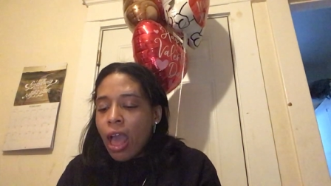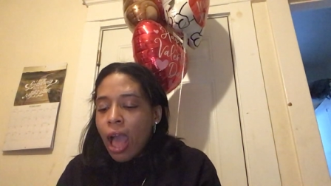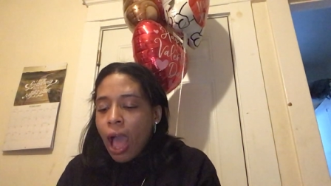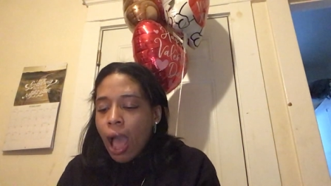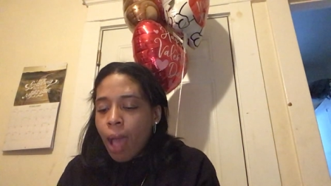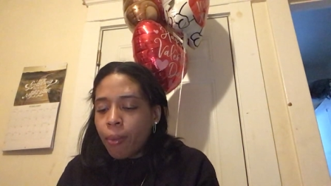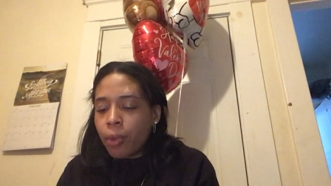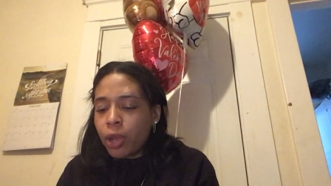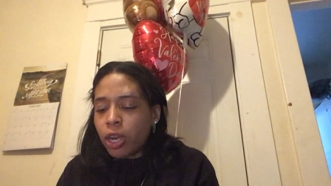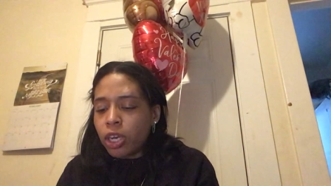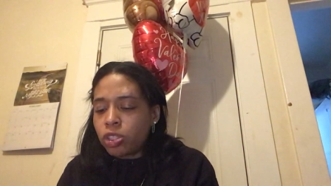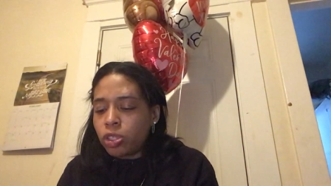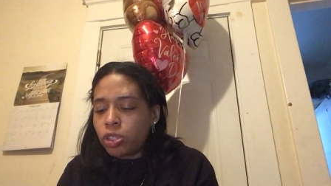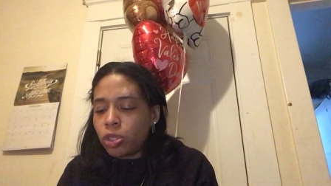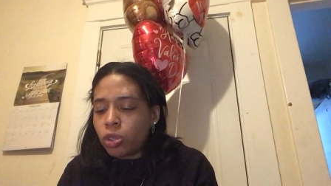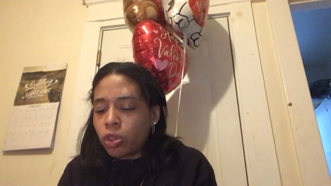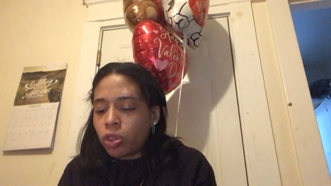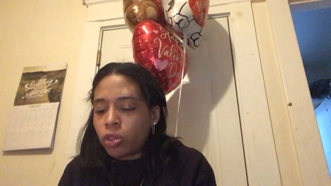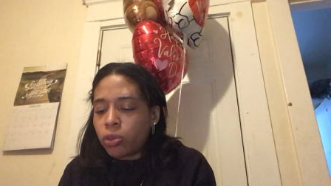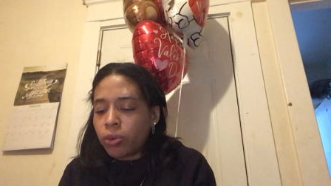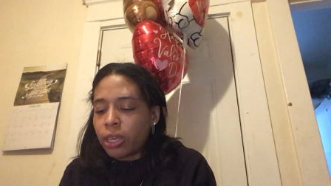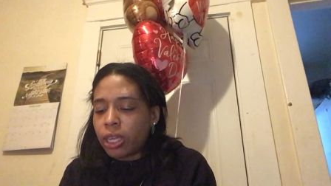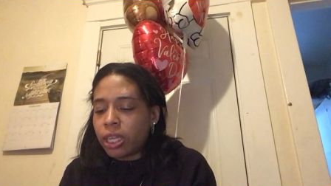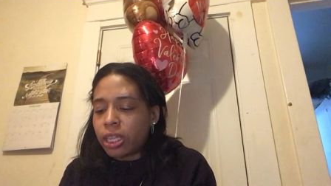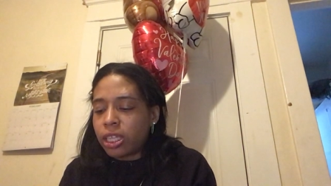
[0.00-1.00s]
I'm going to do
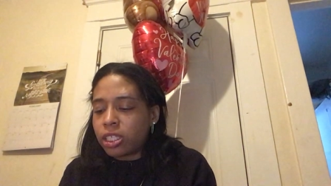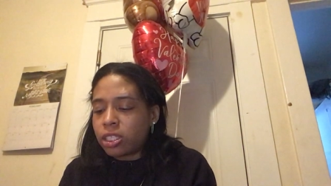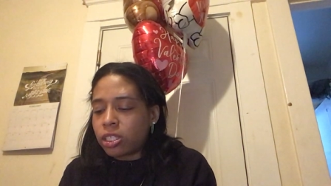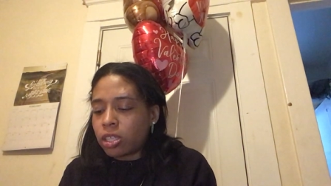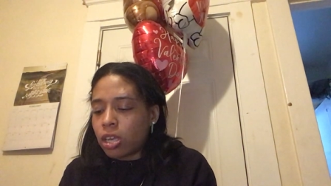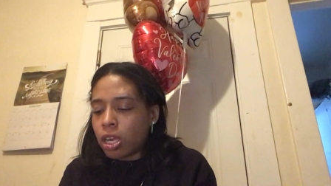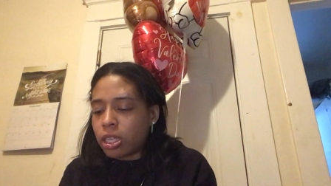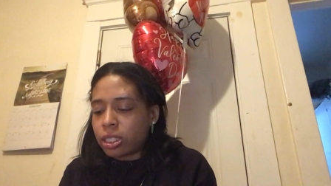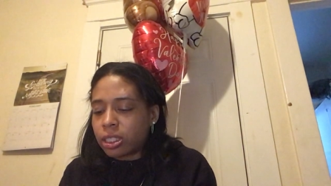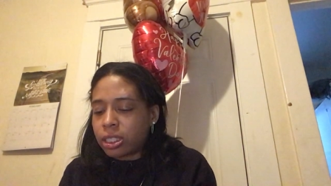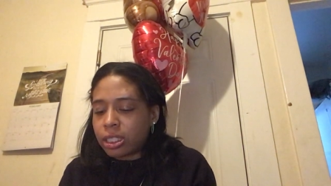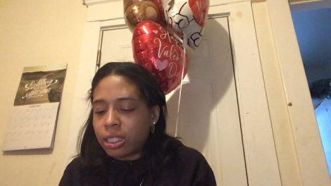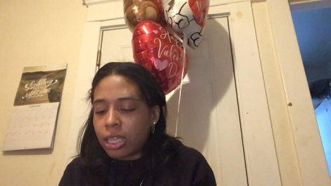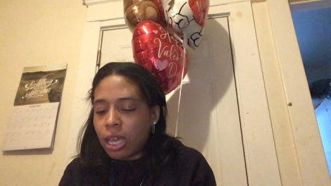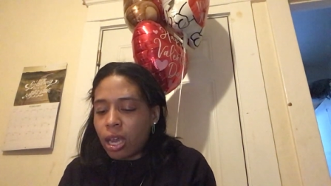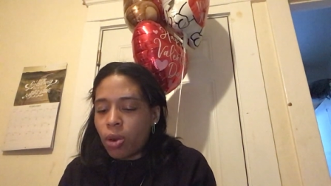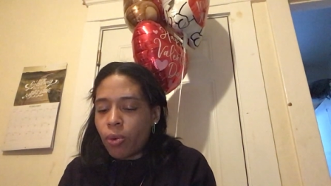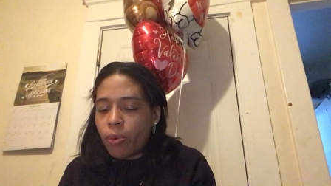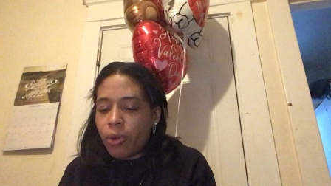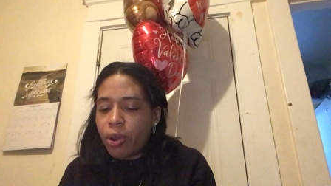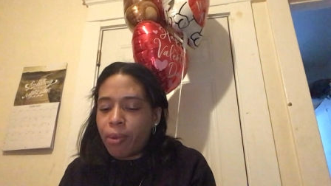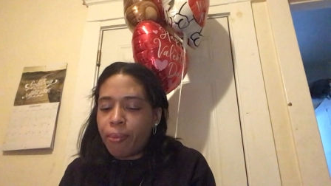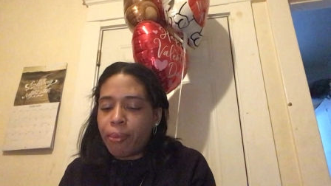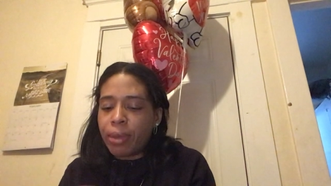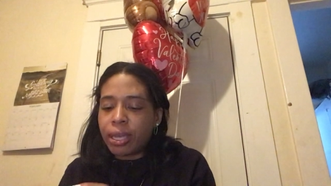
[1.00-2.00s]
three of these cards because I don't
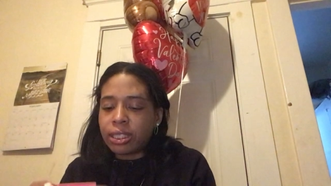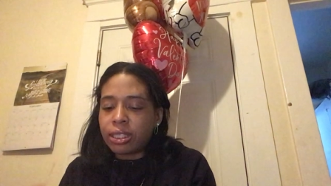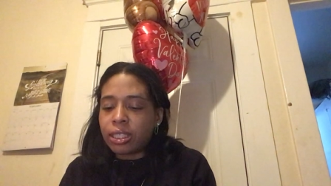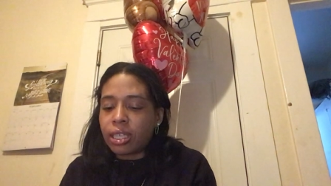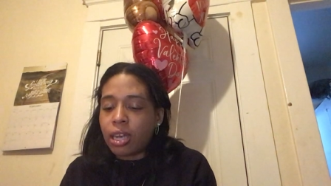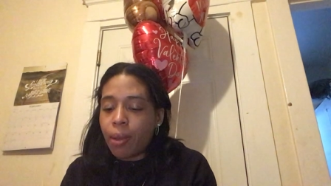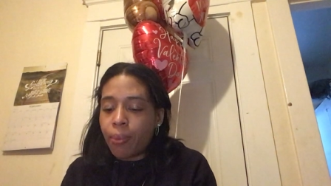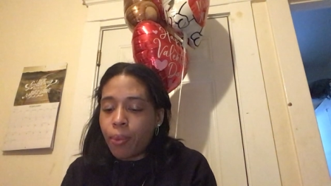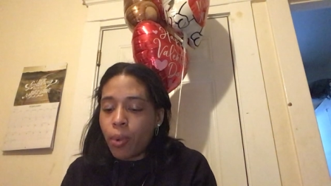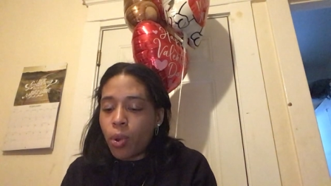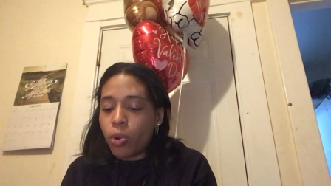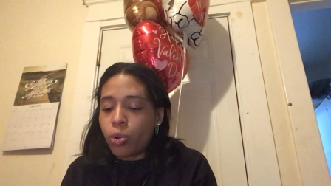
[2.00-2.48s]
want to mess it up.